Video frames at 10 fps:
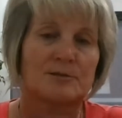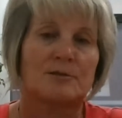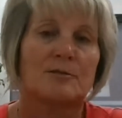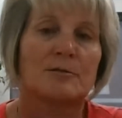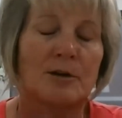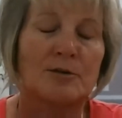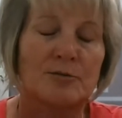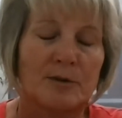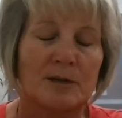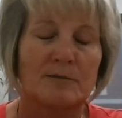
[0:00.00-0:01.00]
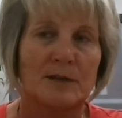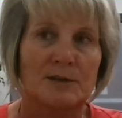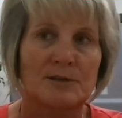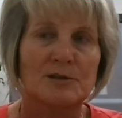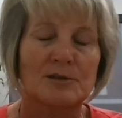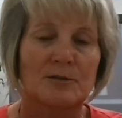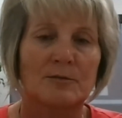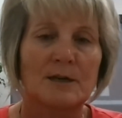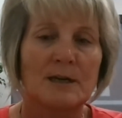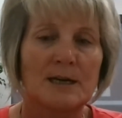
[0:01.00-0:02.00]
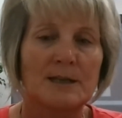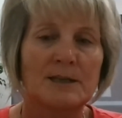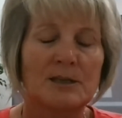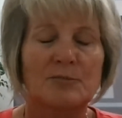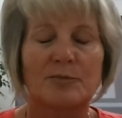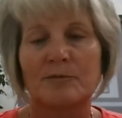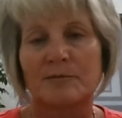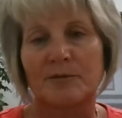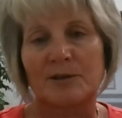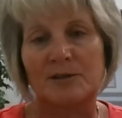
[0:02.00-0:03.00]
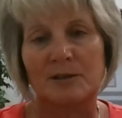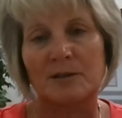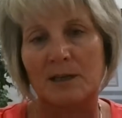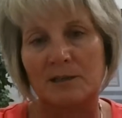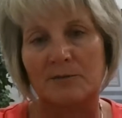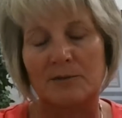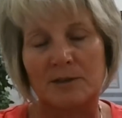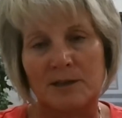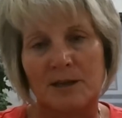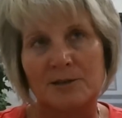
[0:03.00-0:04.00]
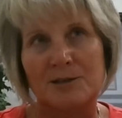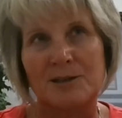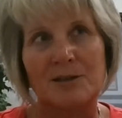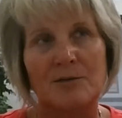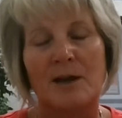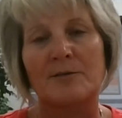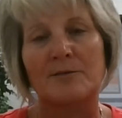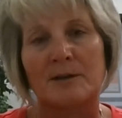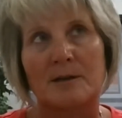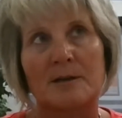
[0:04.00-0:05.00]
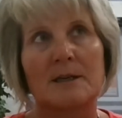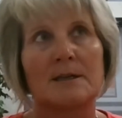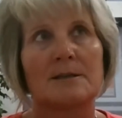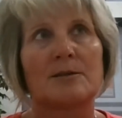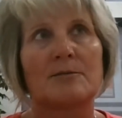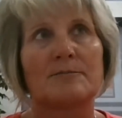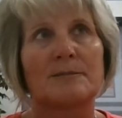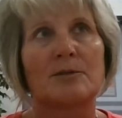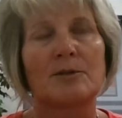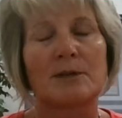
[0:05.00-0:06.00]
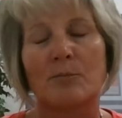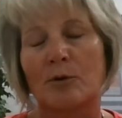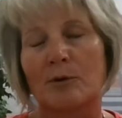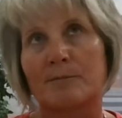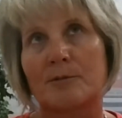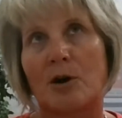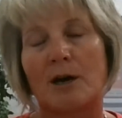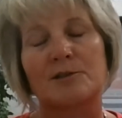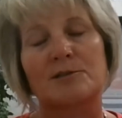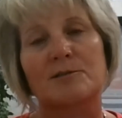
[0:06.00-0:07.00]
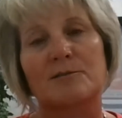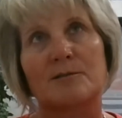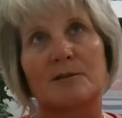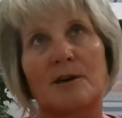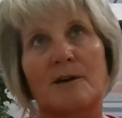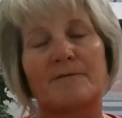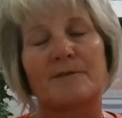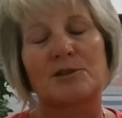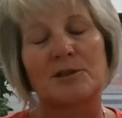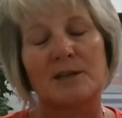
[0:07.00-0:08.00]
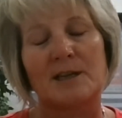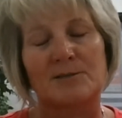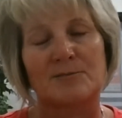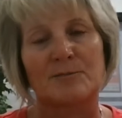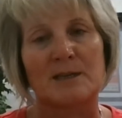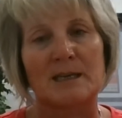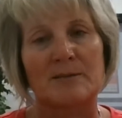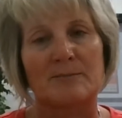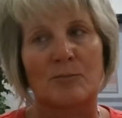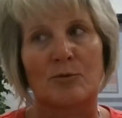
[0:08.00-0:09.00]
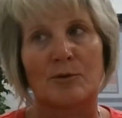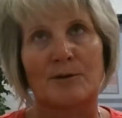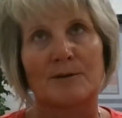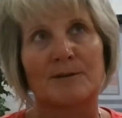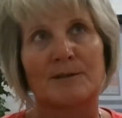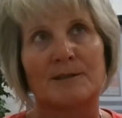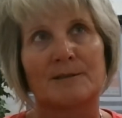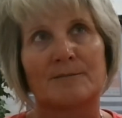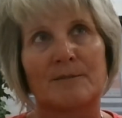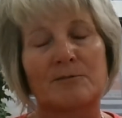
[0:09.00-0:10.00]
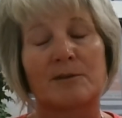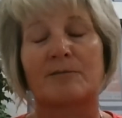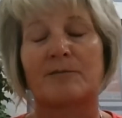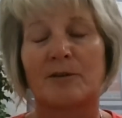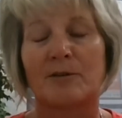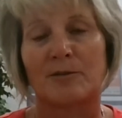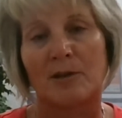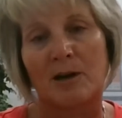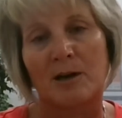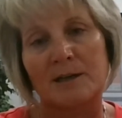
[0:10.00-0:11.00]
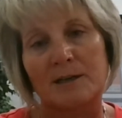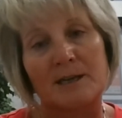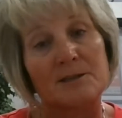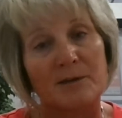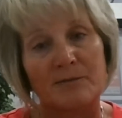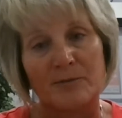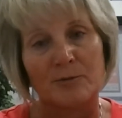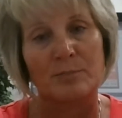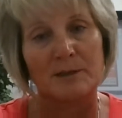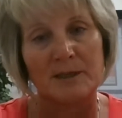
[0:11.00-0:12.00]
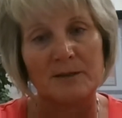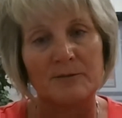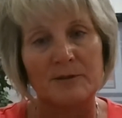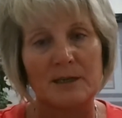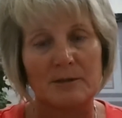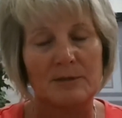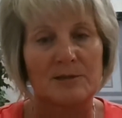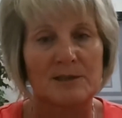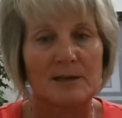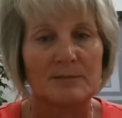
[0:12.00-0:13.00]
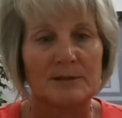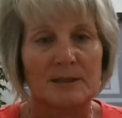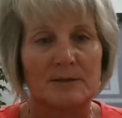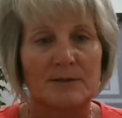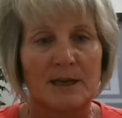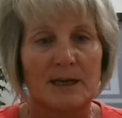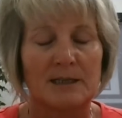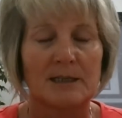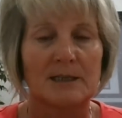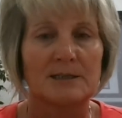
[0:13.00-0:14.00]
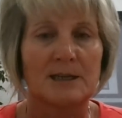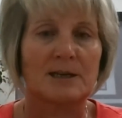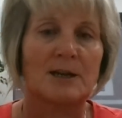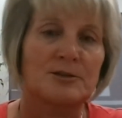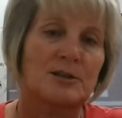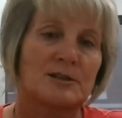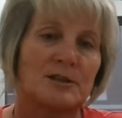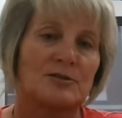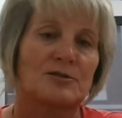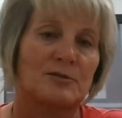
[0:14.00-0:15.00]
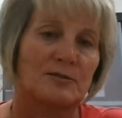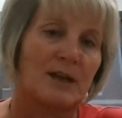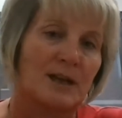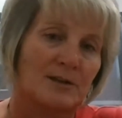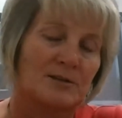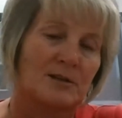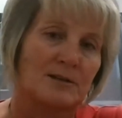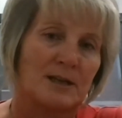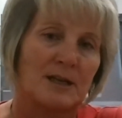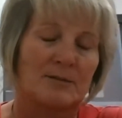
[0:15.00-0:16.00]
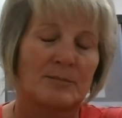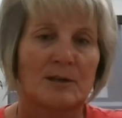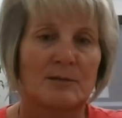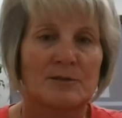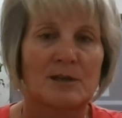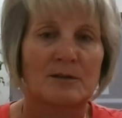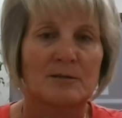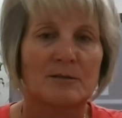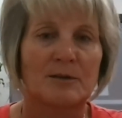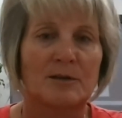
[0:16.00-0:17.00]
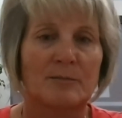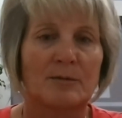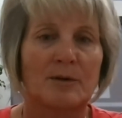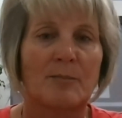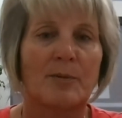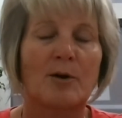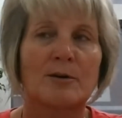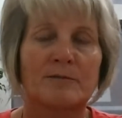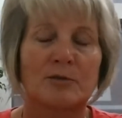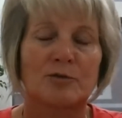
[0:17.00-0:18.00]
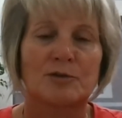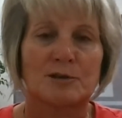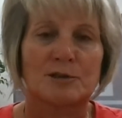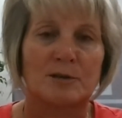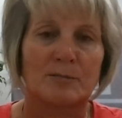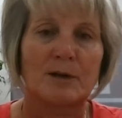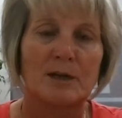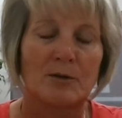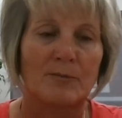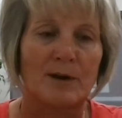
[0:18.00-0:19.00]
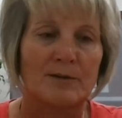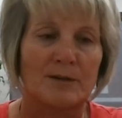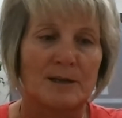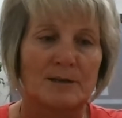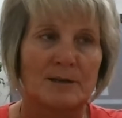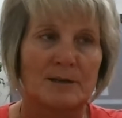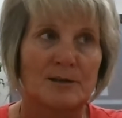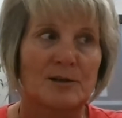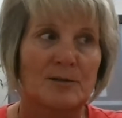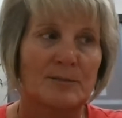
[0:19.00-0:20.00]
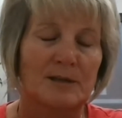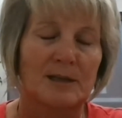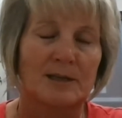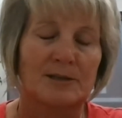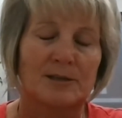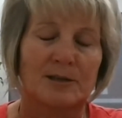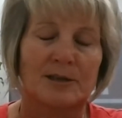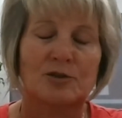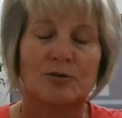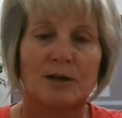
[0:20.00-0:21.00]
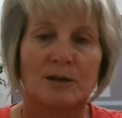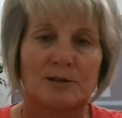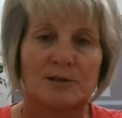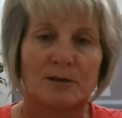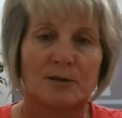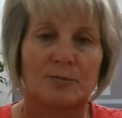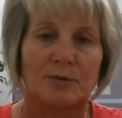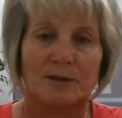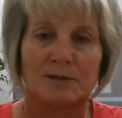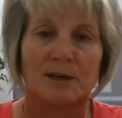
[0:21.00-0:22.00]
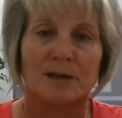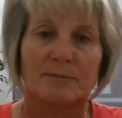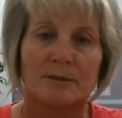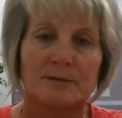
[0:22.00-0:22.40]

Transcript: large rain events. And so I think it's prudent for us to look at different technologies, and they're out there. They'll get more cost efficient as we get more as we get farther along. That's my firm belief, because I believe that technology continues to advance and it becomes a part of your system rather than something that's extraneous that you put on top.